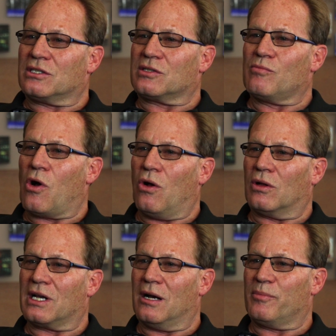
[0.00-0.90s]
a
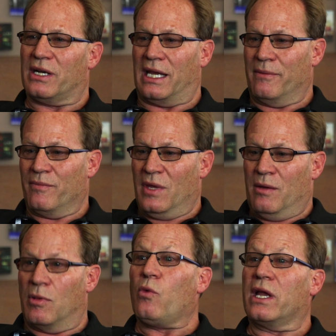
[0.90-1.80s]
small company,
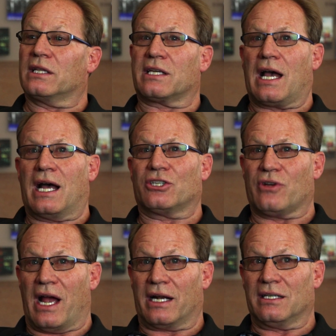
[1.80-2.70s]
but we get the
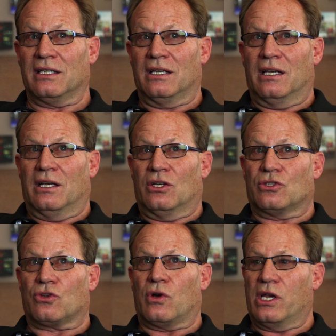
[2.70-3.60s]
contract.
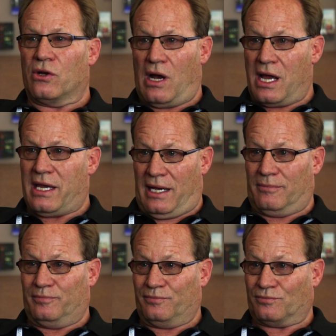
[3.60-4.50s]
So here I
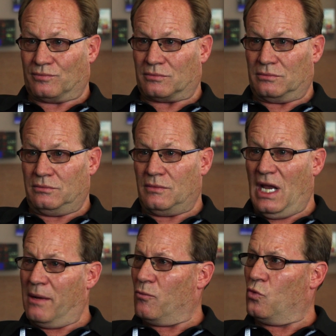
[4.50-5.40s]
am,
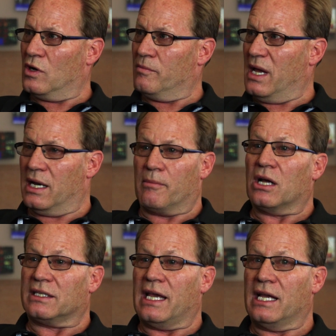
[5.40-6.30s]
at would have been
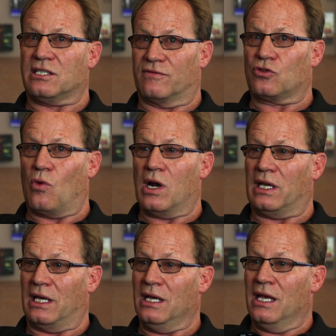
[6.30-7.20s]
about the age of
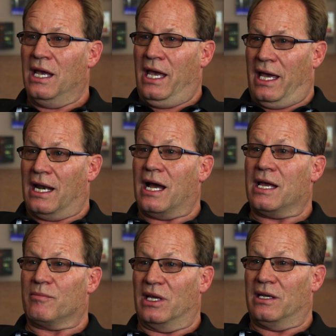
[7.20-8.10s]
20, and I
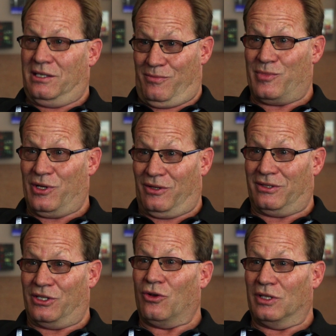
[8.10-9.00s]
am getting to
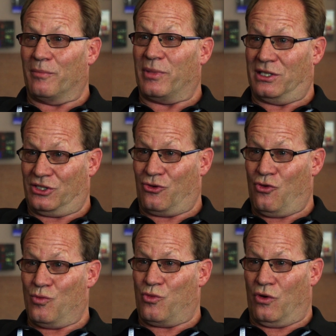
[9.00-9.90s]
build the Olympic
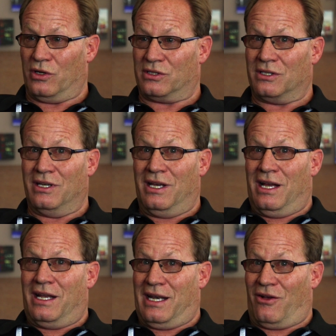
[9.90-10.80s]
scoreboards.
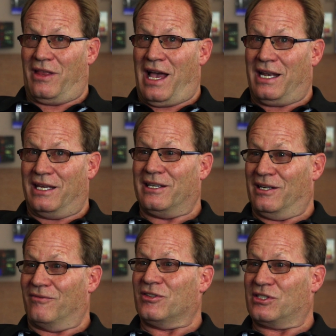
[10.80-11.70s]
Now that in
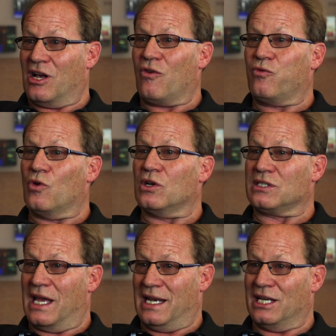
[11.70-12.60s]
and of itself
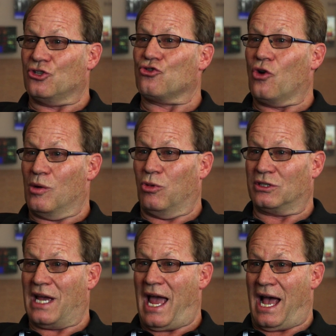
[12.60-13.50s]
was an enjoyable
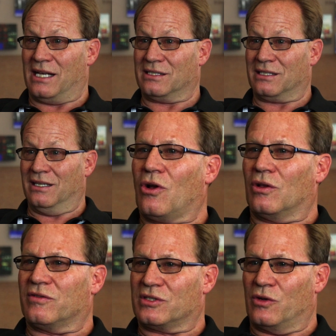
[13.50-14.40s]
task.
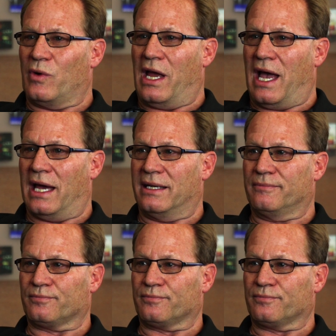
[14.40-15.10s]
All of a sudden we had